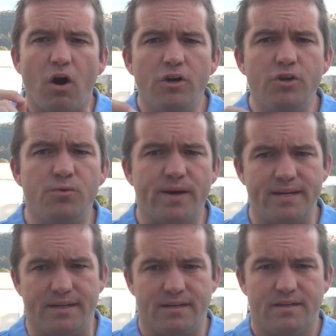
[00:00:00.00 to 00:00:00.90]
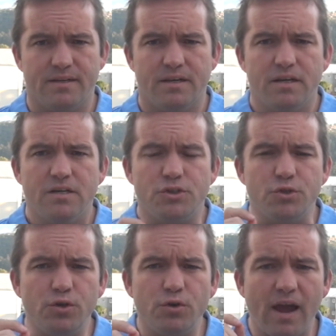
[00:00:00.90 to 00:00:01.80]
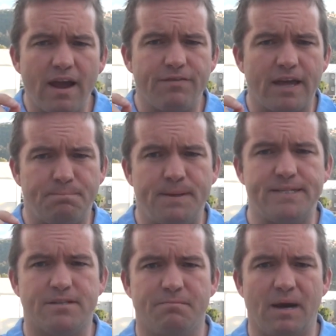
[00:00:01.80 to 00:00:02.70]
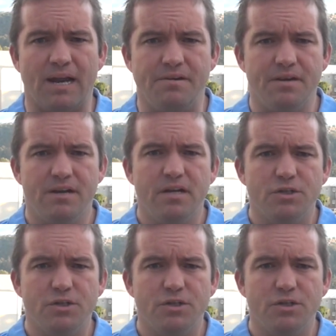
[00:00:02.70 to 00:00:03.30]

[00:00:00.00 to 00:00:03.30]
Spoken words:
Are you ready? Do you have that peace of mind?